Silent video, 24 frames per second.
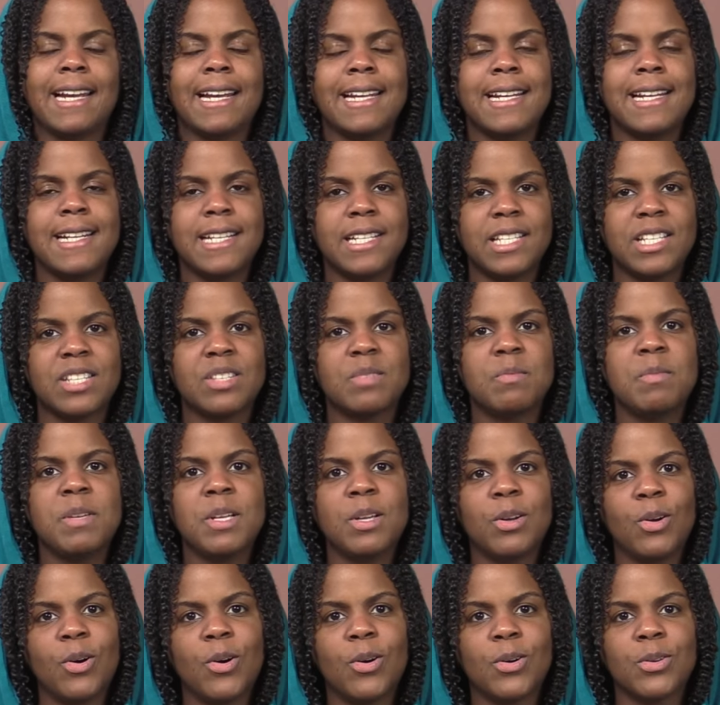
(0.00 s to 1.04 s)
it's
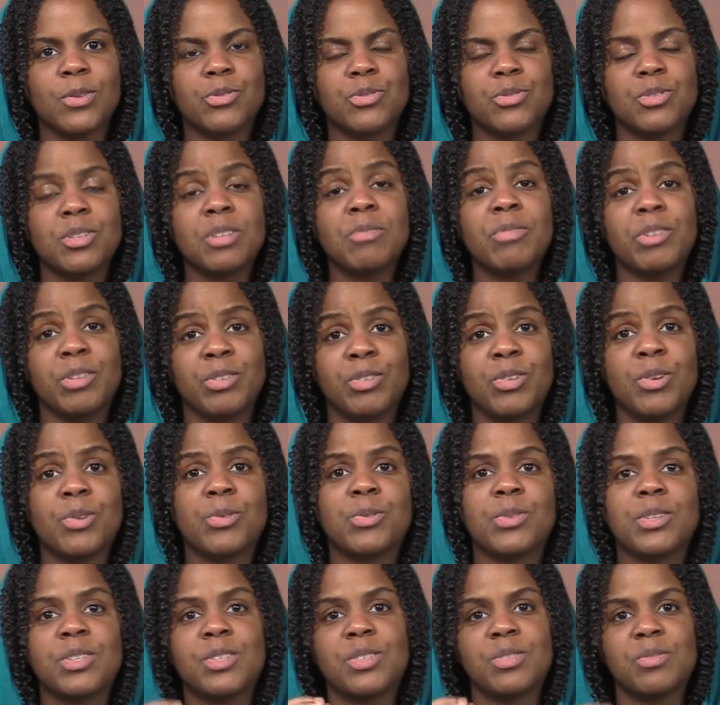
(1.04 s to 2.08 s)
because, even
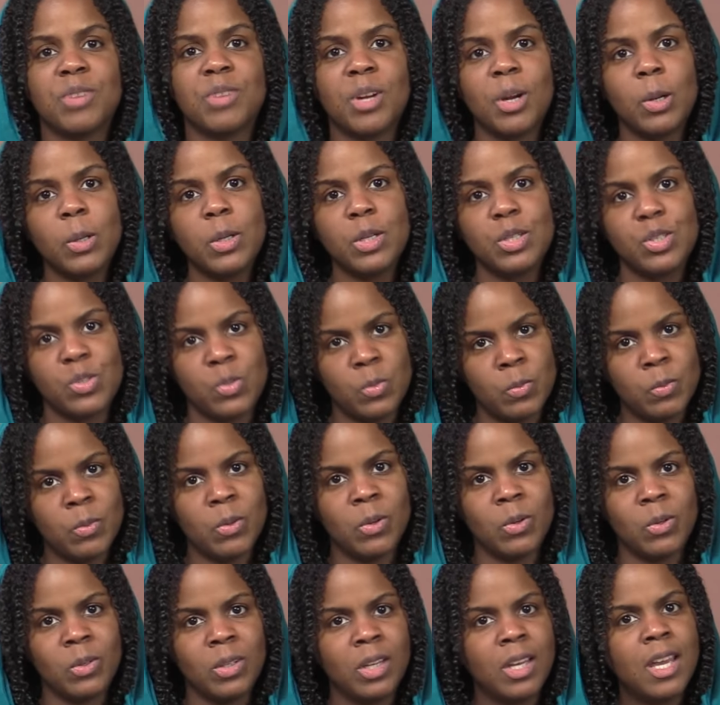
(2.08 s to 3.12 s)
though it's very
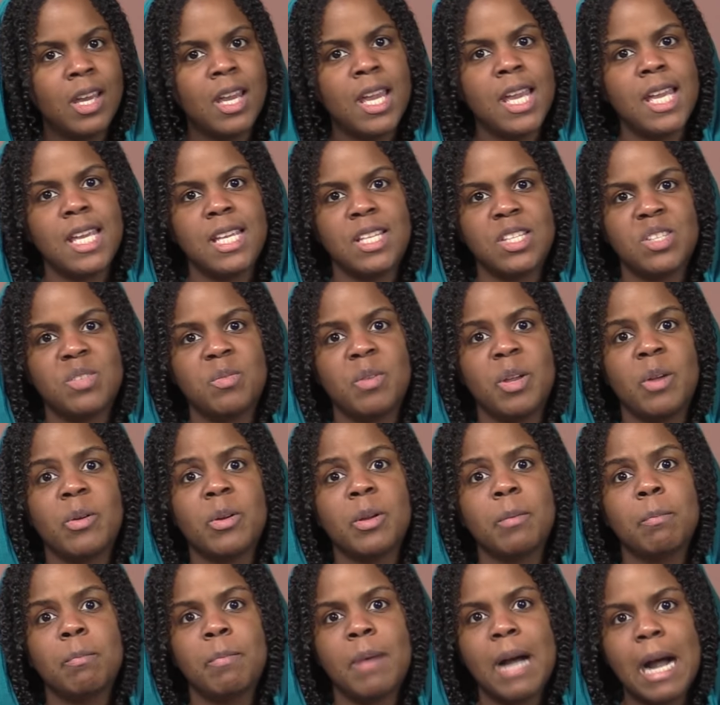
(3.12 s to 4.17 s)
small, it's
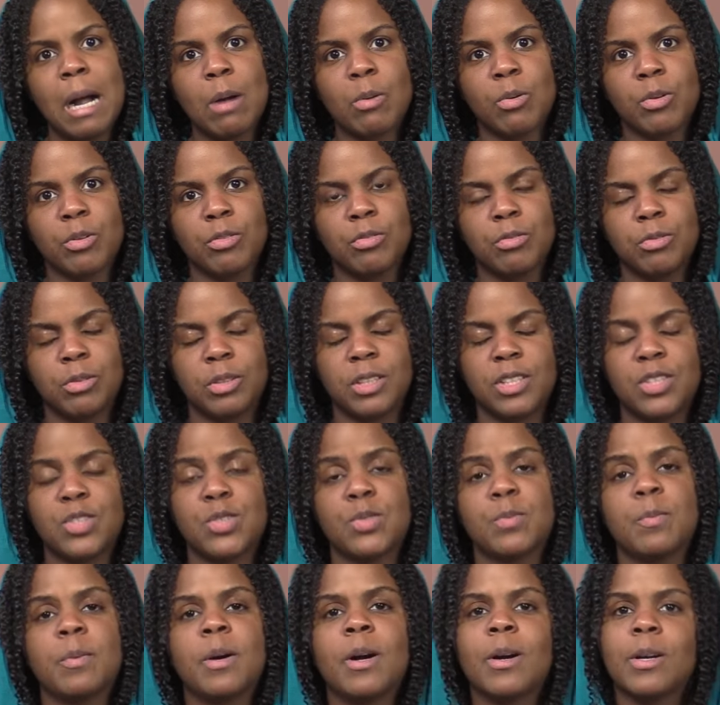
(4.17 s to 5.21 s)
very powerful.
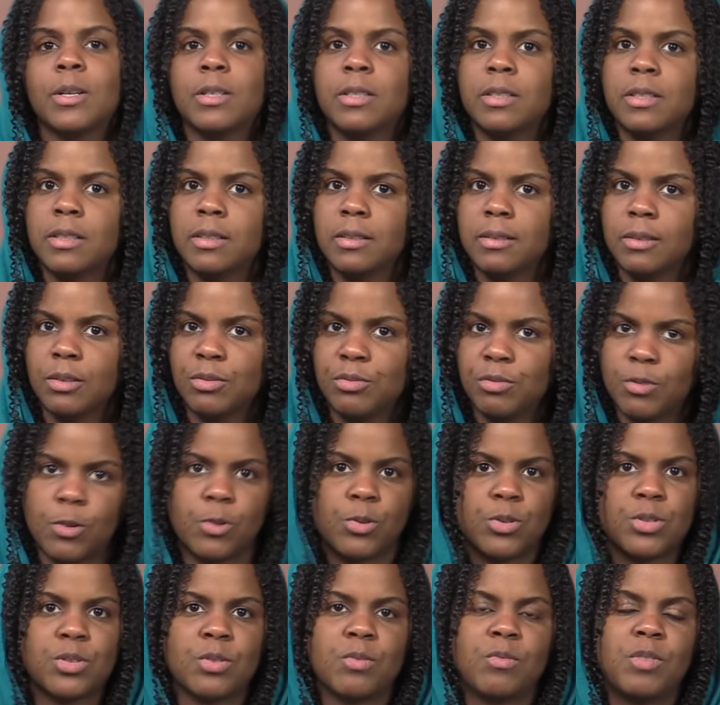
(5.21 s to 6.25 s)
It's part, of
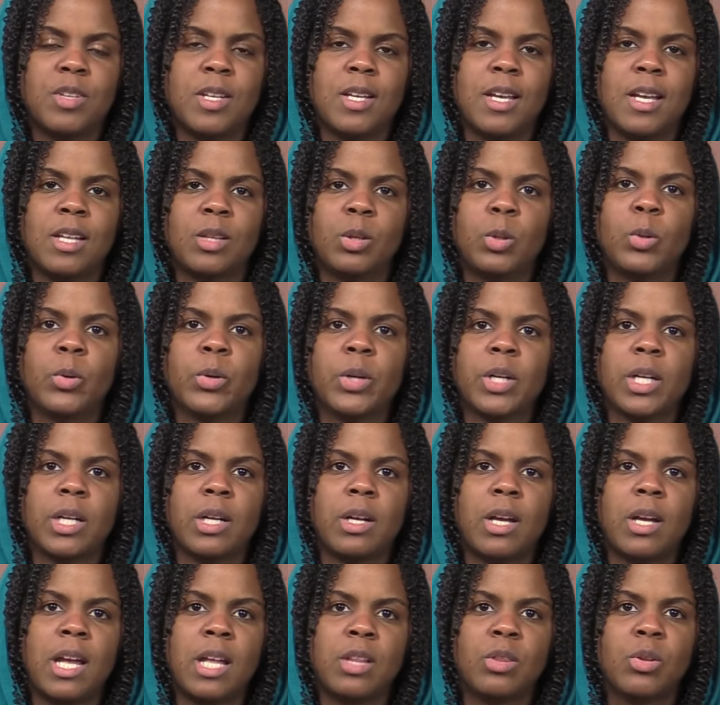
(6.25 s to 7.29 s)
course, of the
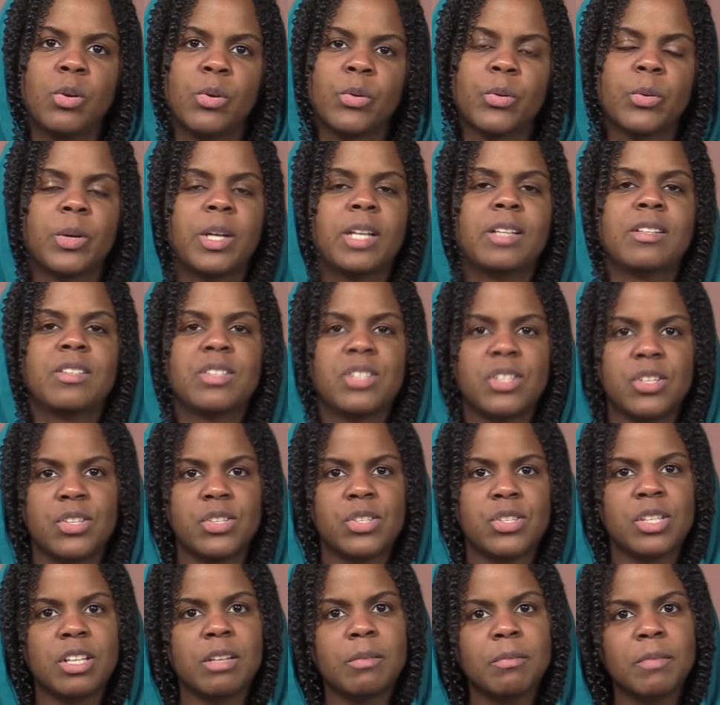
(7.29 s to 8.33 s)
endocrine
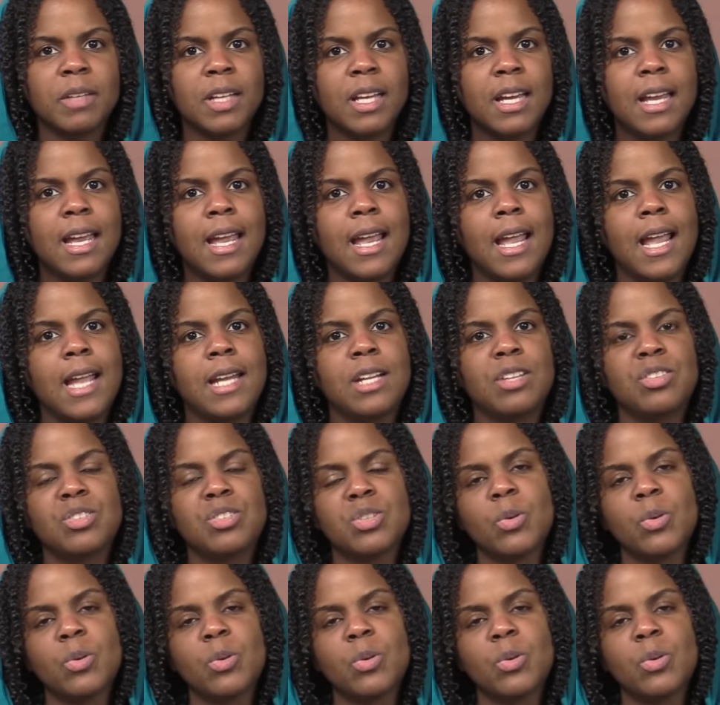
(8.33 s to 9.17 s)
system. And it's